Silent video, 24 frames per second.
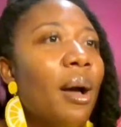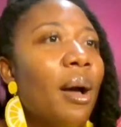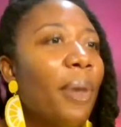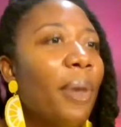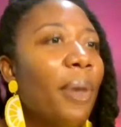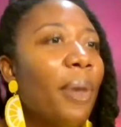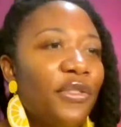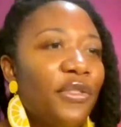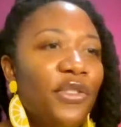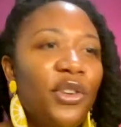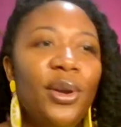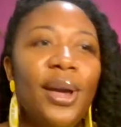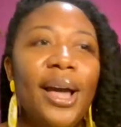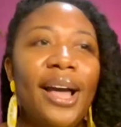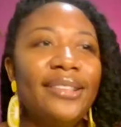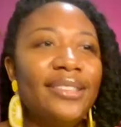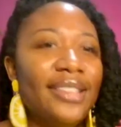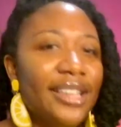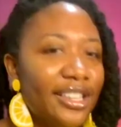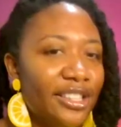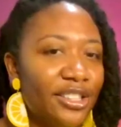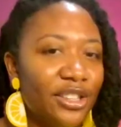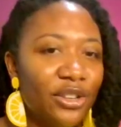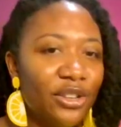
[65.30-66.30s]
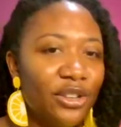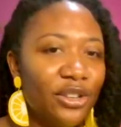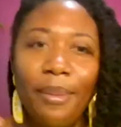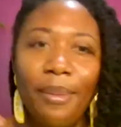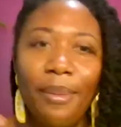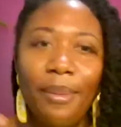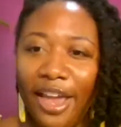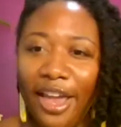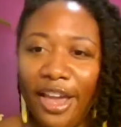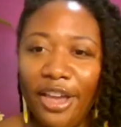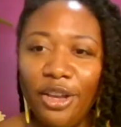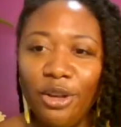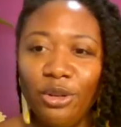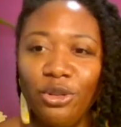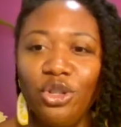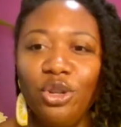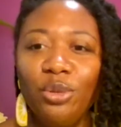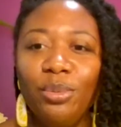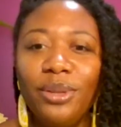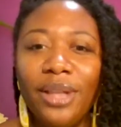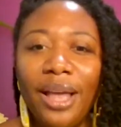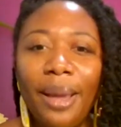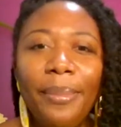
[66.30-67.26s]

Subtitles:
Both of you guys, Instagram and YouTube.